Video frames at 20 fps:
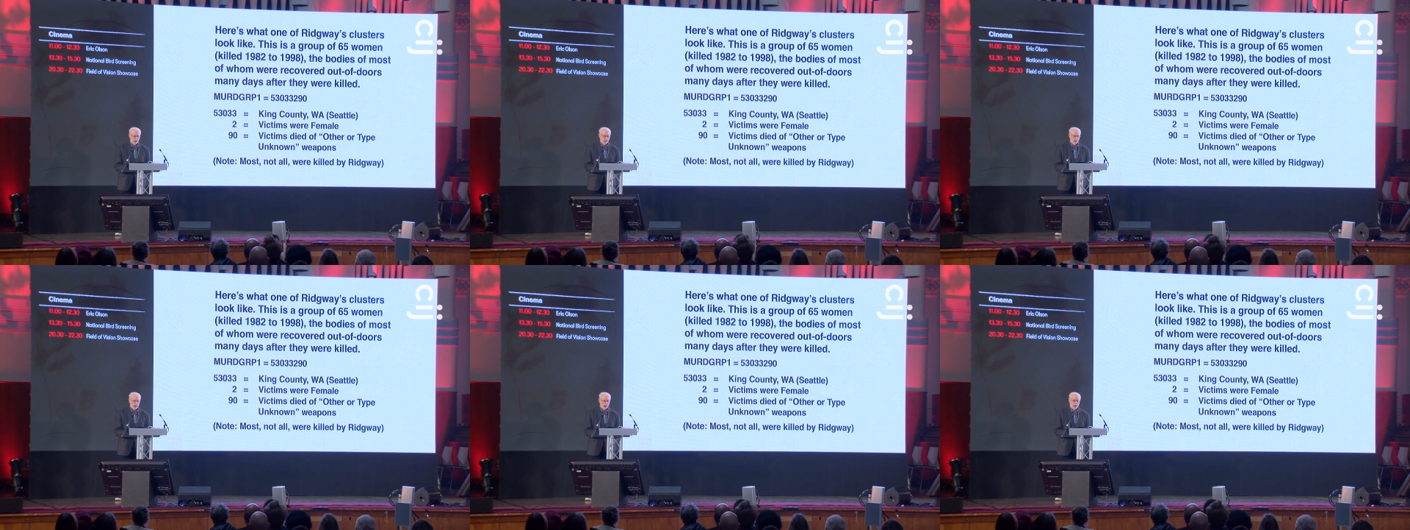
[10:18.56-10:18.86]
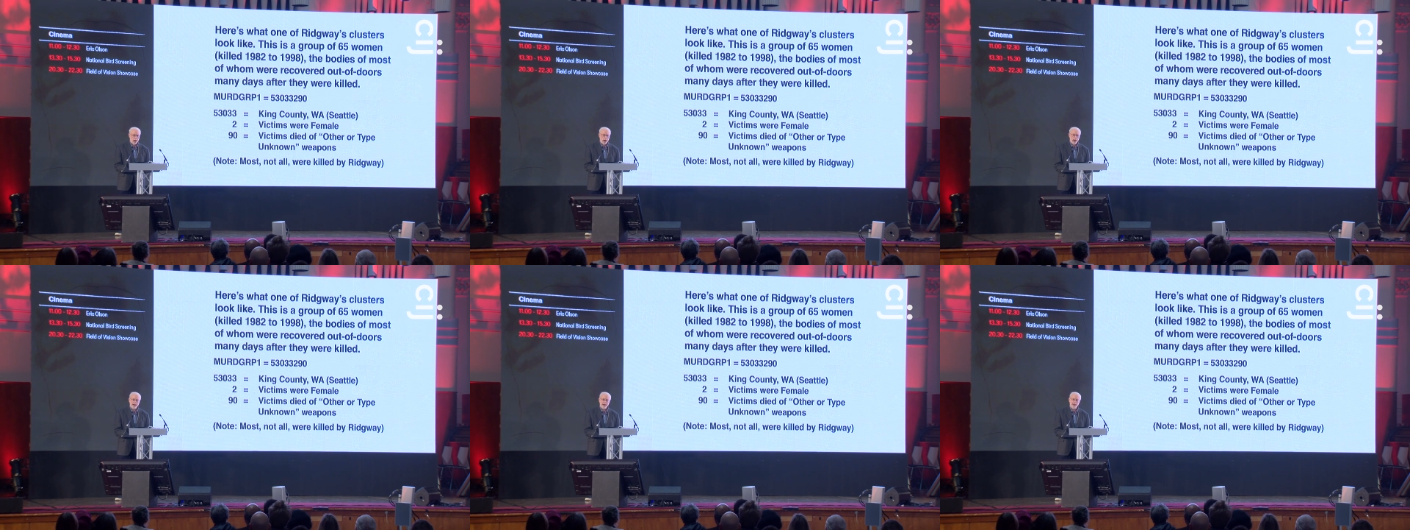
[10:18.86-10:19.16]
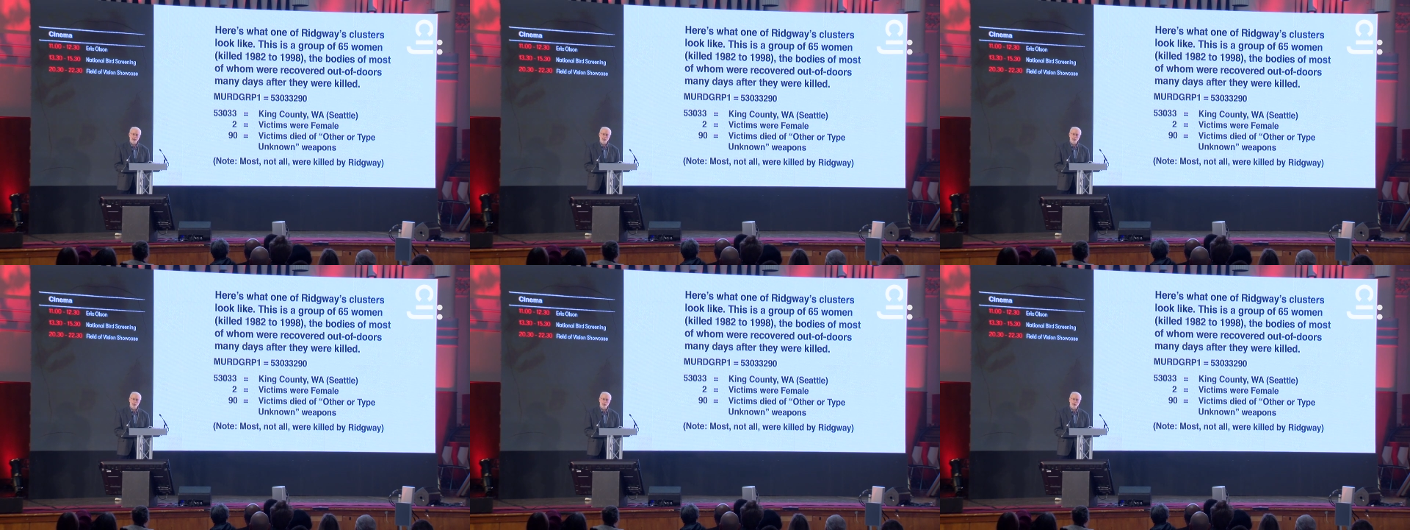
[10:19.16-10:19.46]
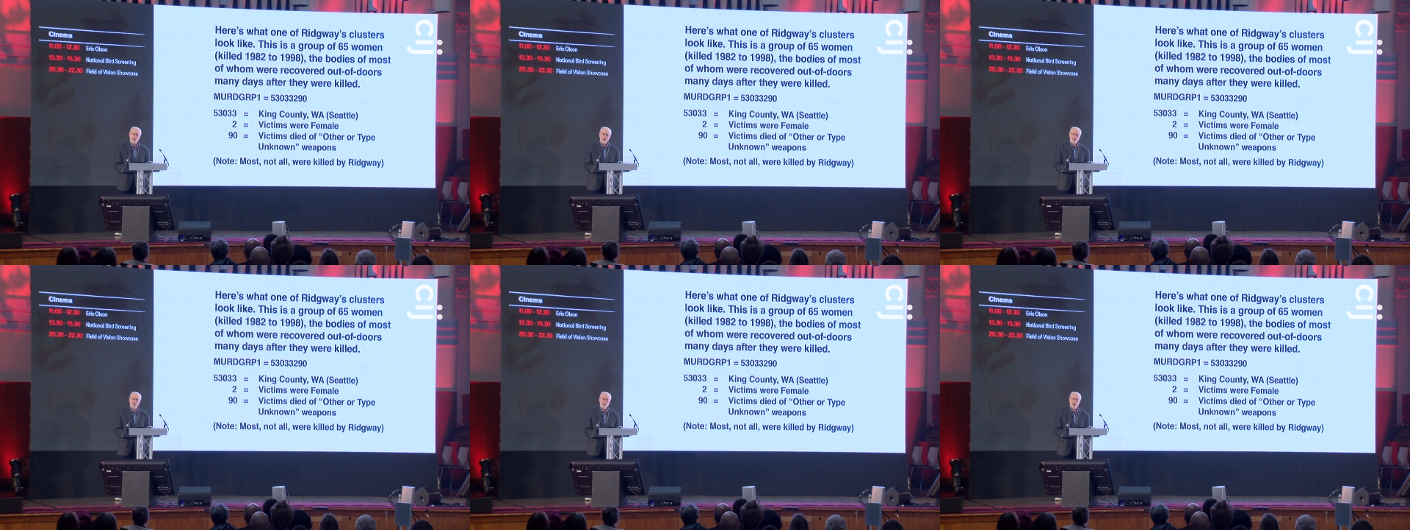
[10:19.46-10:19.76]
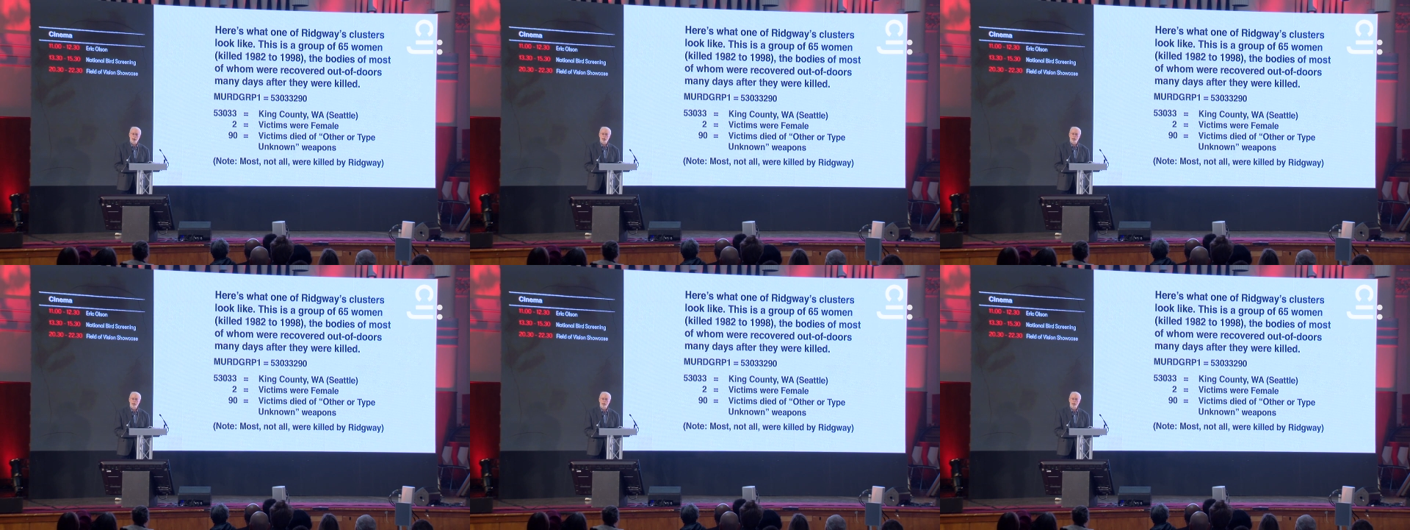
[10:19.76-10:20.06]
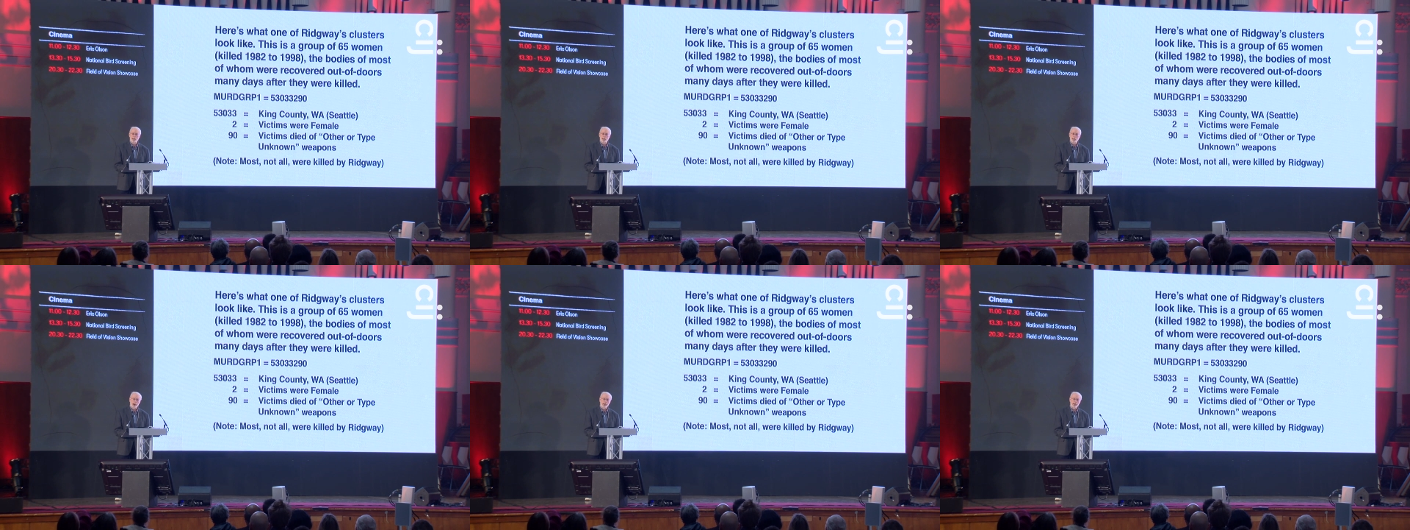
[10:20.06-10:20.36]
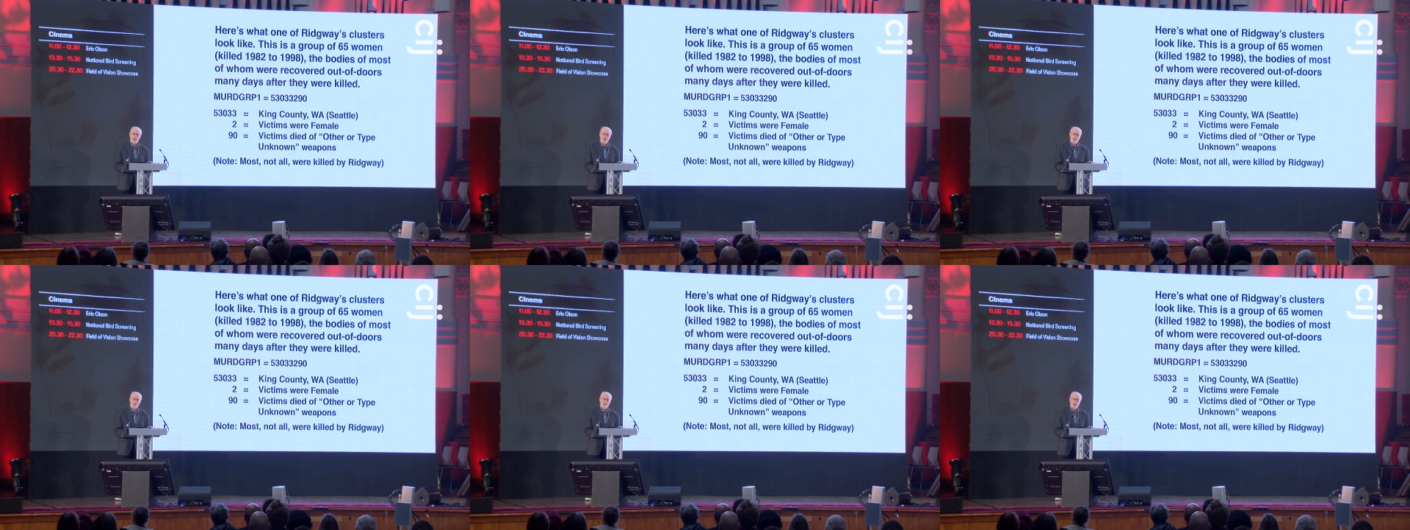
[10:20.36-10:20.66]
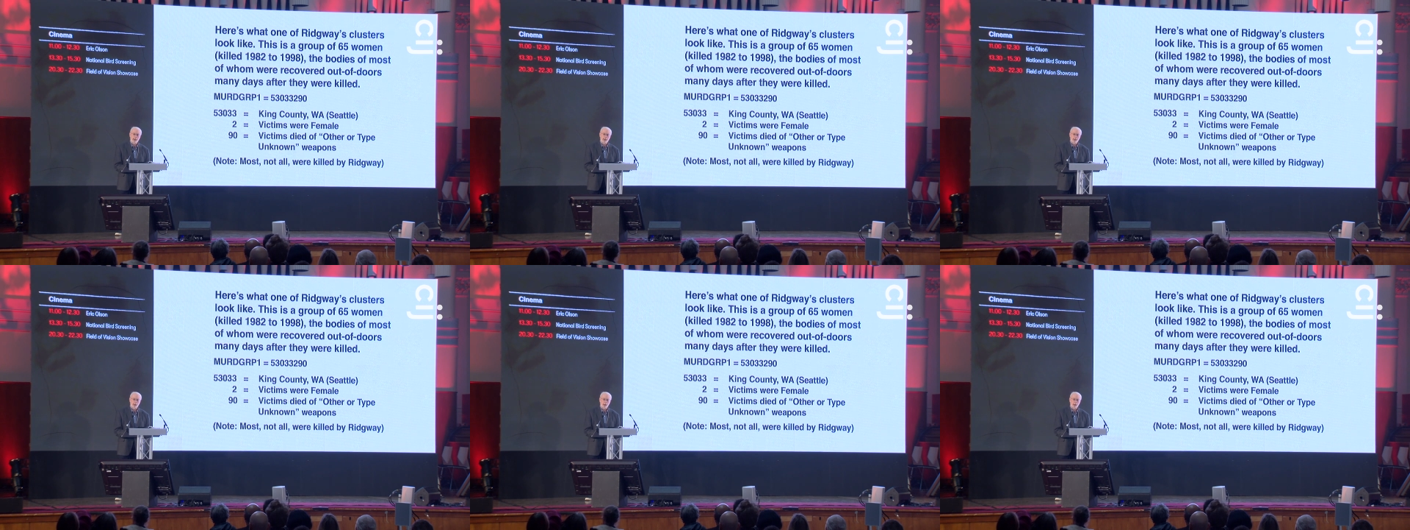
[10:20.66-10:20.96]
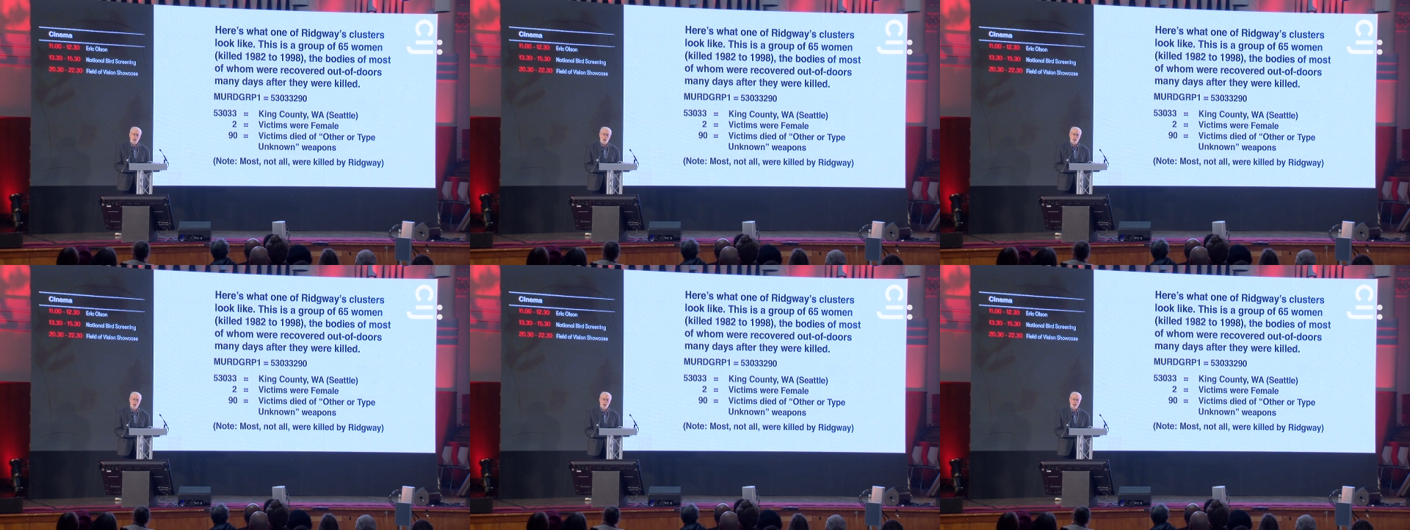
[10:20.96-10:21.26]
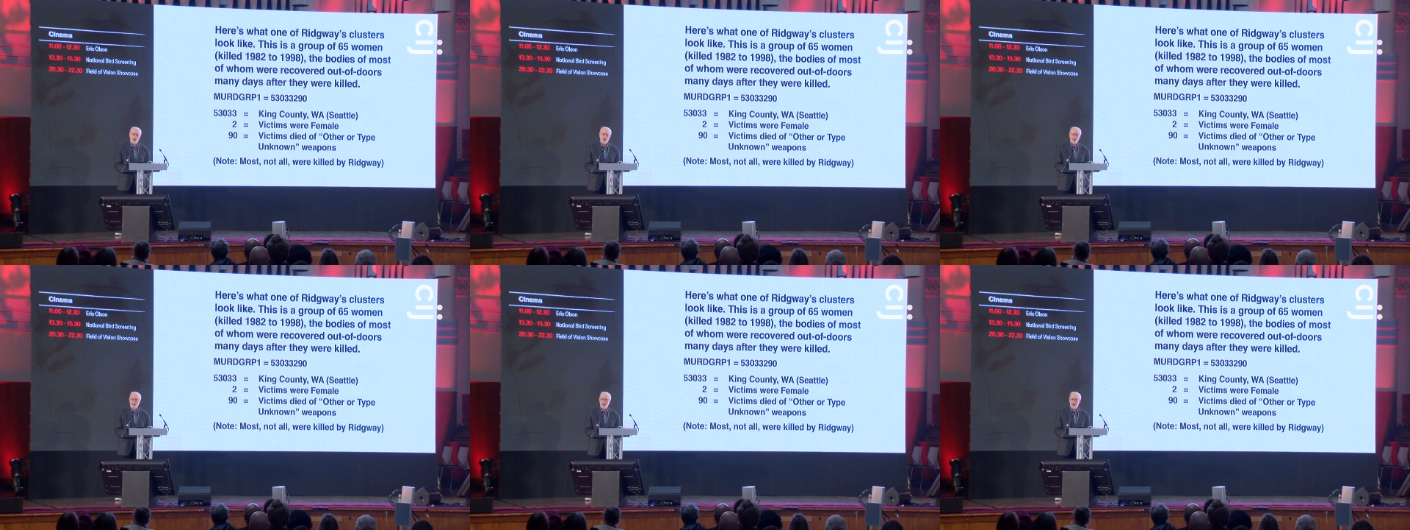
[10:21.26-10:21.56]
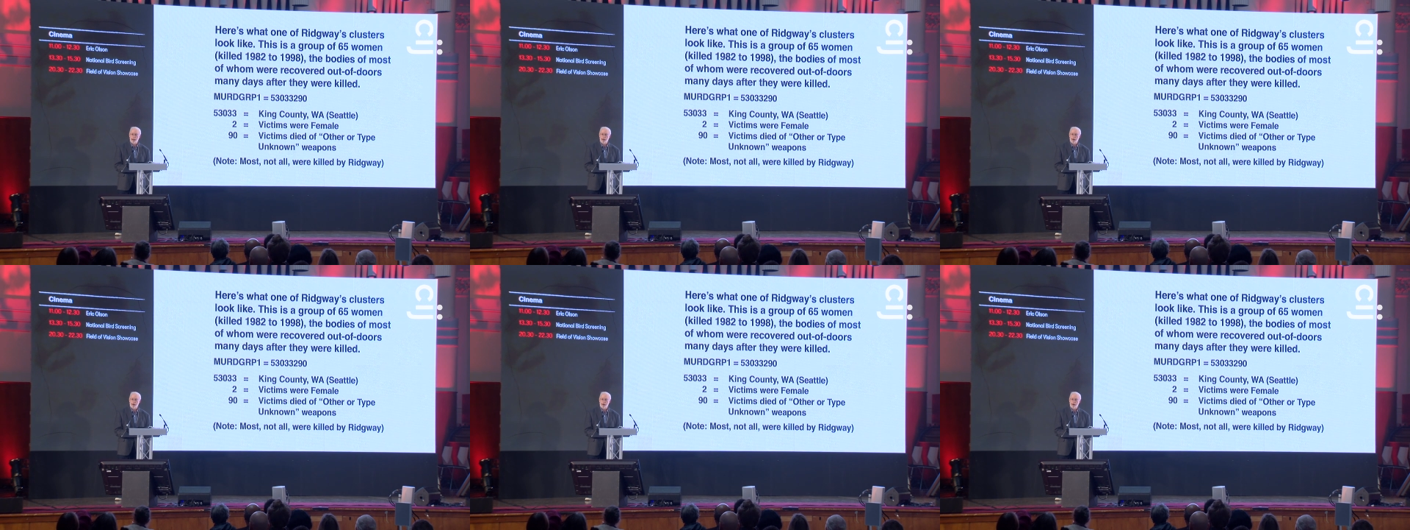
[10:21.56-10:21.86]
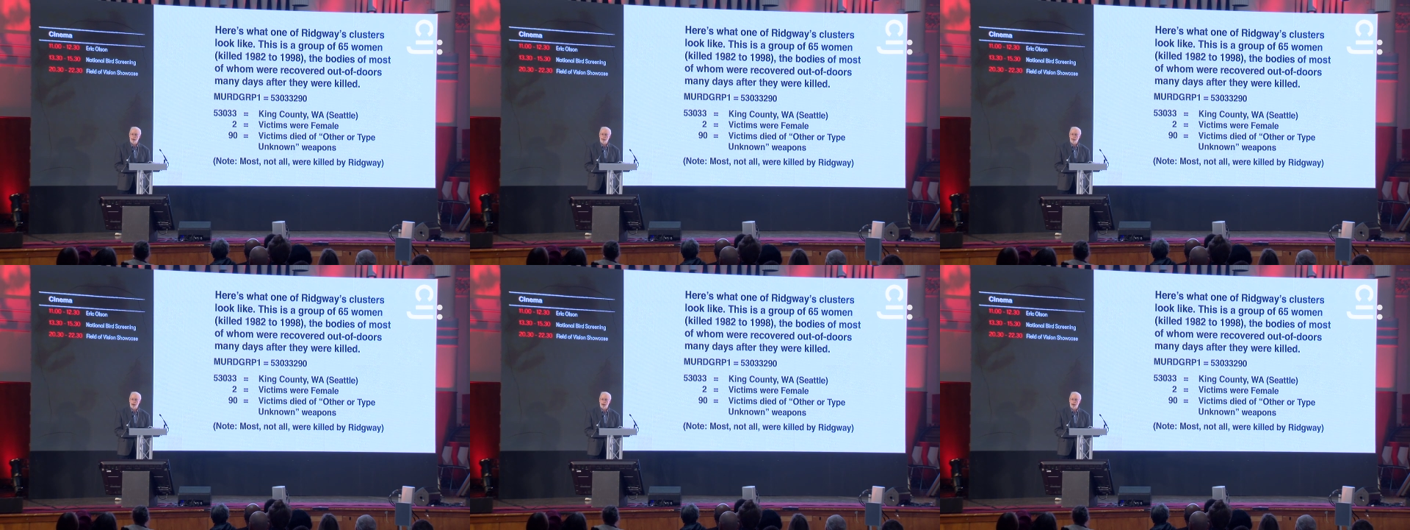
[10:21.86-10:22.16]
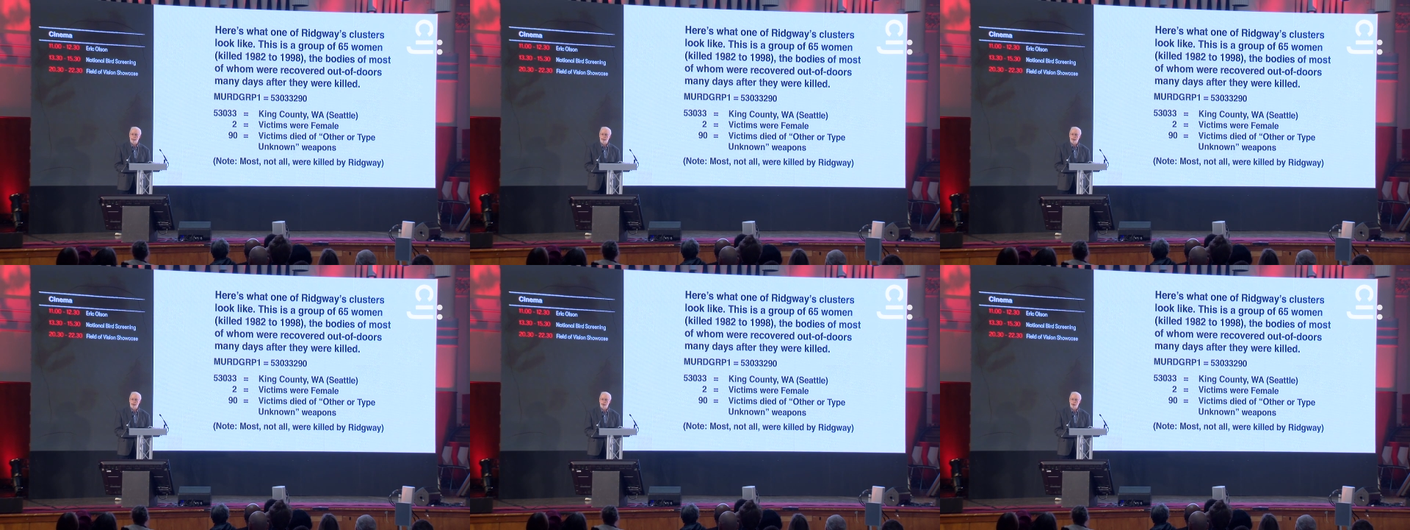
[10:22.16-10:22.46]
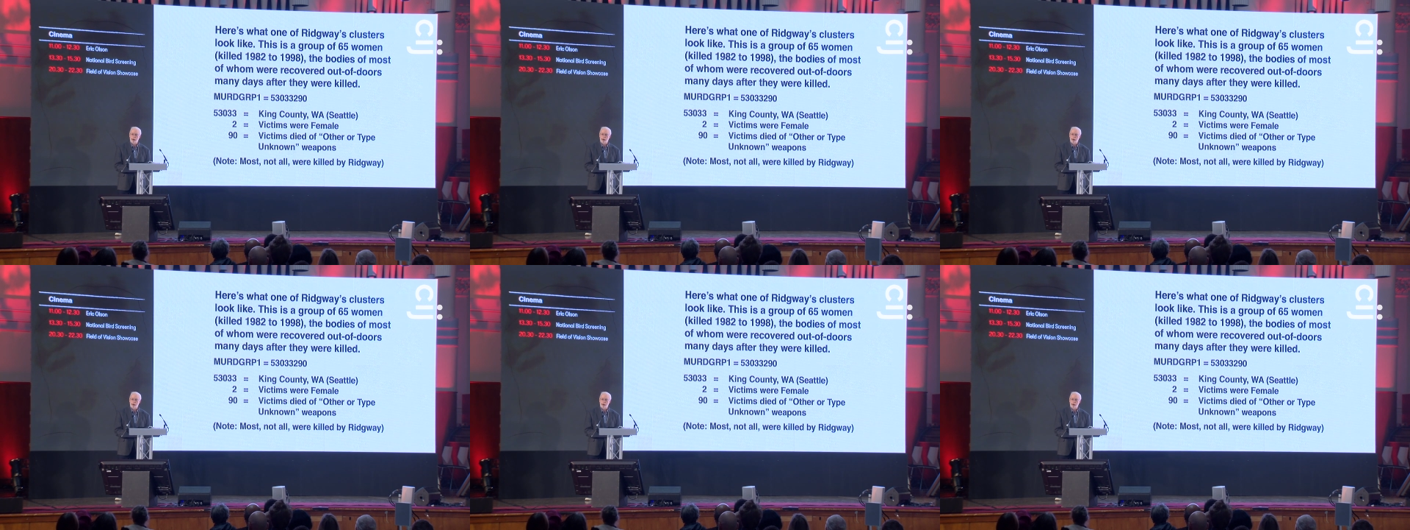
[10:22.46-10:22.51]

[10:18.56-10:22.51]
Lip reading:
(no speaker visible)